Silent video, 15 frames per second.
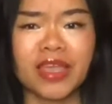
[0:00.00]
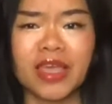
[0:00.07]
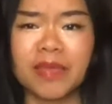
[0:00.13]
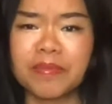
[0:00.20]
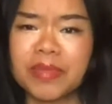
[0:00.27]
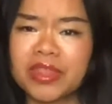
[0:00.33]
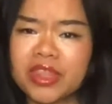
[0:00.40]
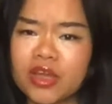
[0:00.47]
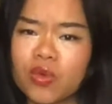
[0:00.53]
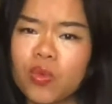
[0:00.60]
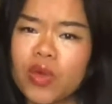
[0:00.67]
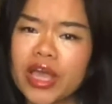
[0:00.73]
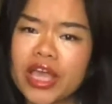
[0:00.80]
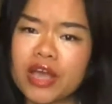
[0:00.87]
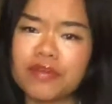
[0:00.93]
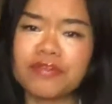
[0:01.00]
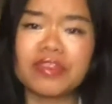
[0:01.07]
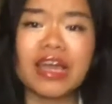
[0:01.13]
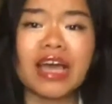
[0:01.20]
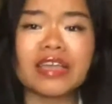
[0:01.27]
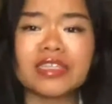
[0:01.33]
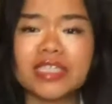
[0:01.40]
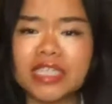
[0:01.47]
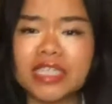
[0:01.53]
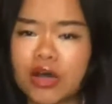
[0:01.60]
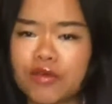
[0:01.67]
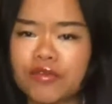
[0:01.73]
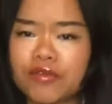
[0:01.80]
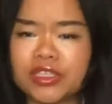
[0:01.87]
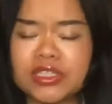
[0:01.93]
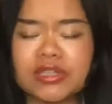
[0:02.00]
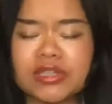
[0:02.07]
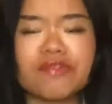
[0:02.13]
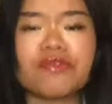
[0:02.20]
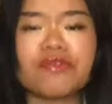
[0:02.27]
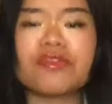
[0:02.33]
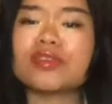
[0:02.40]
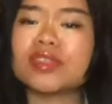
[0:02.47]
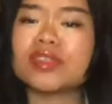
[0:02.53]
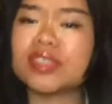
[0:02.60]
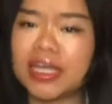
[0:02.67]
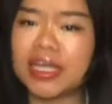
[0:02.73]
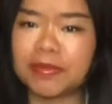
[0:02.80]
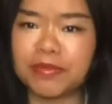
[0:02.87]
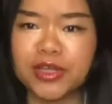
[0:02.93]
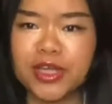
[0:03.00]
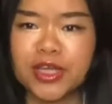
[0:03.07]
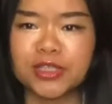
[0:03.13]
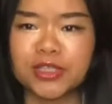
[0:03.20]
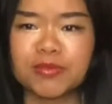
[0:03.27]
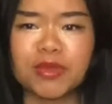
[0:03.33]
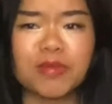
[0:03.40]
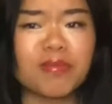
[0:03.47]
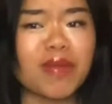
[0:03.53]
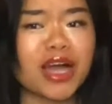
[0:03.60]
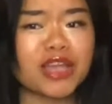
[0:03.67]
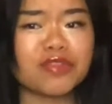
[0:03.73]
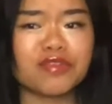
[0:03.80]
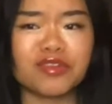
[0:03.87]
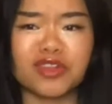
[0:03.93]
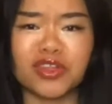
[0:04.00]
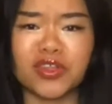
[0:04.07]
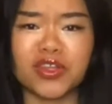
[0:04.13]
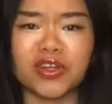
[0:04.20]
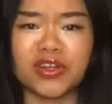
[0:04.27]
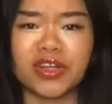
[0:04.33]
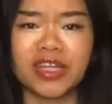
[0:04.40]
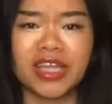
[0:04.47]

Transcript: Being aware of thyself is the first step to be a mindful leader.